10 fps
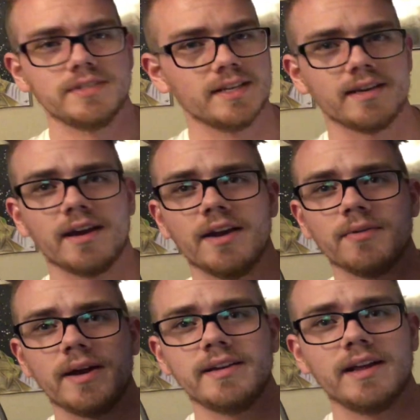like I
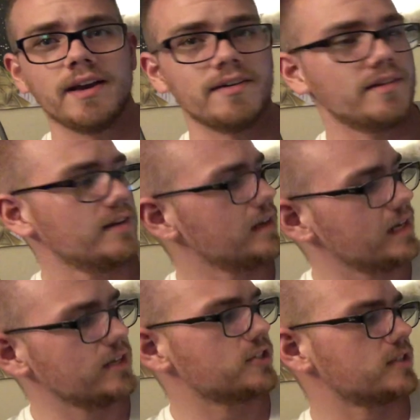write down
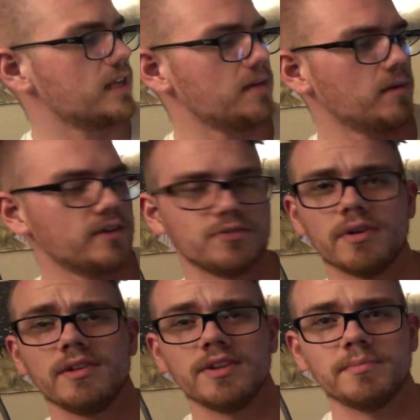each step, I
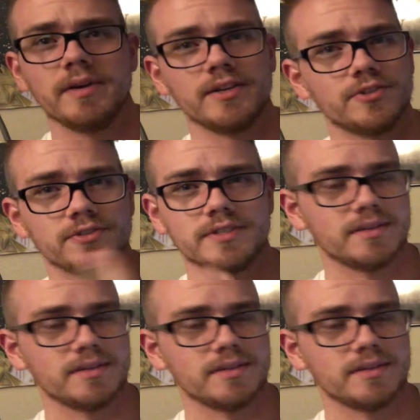draw little pictures